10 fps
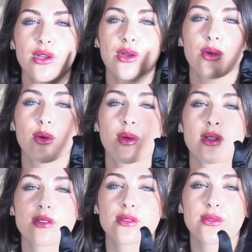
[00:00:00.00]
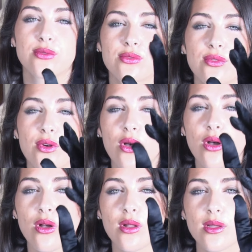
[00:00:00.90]
you're going to
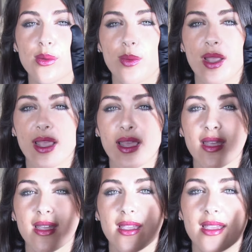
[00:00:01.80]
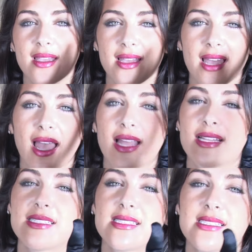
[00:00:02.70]
fall away
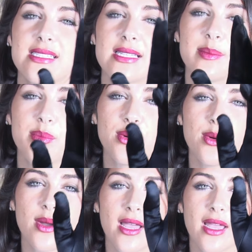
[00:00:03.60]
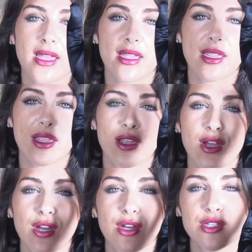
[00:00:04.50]
and slip away,
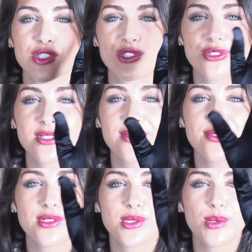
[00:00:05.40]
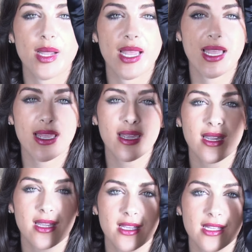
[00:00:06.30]
drift
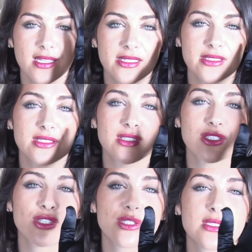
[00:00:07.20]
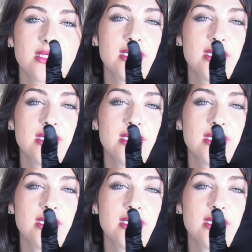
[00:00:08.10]
away into your